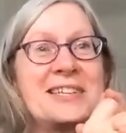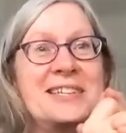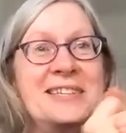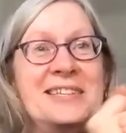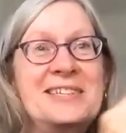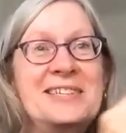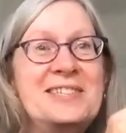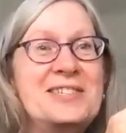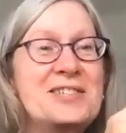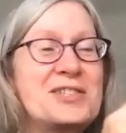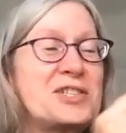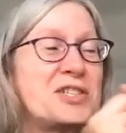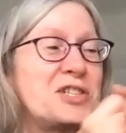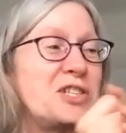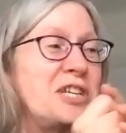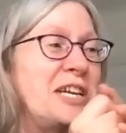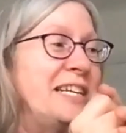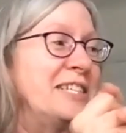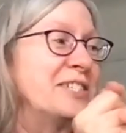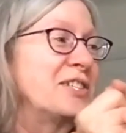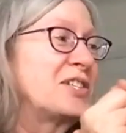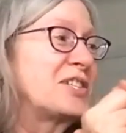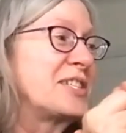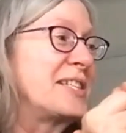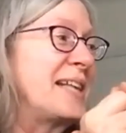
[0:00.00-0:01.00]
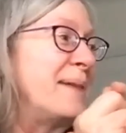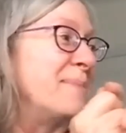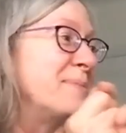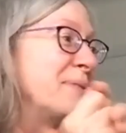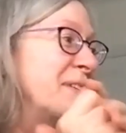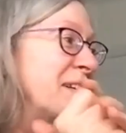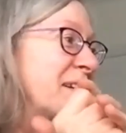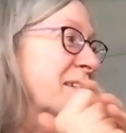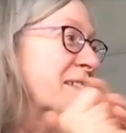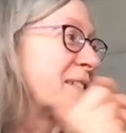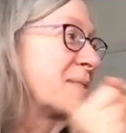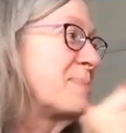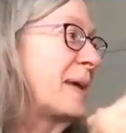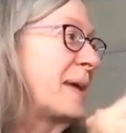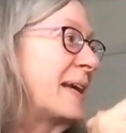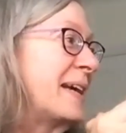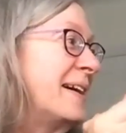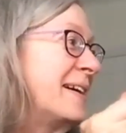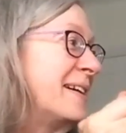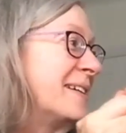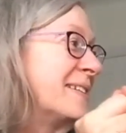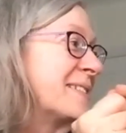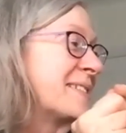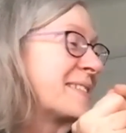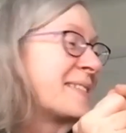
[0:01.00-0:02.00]
going to just change subjects
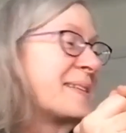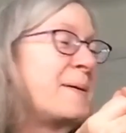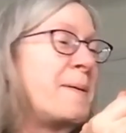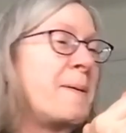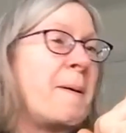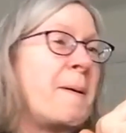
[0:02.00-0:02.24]
because,